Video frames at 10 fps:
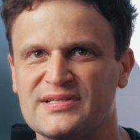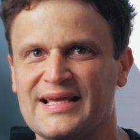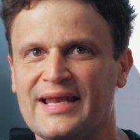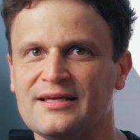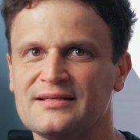
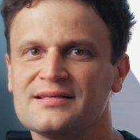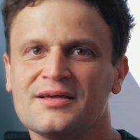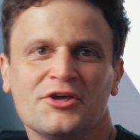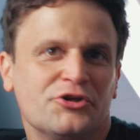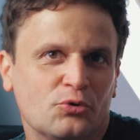settings,
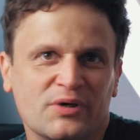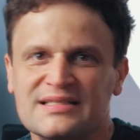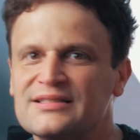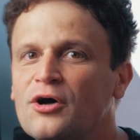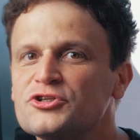you can
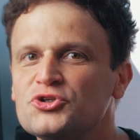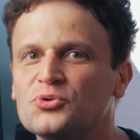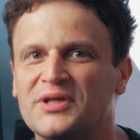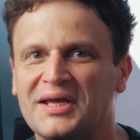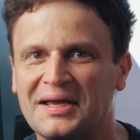start
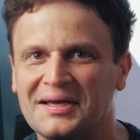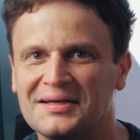shooting.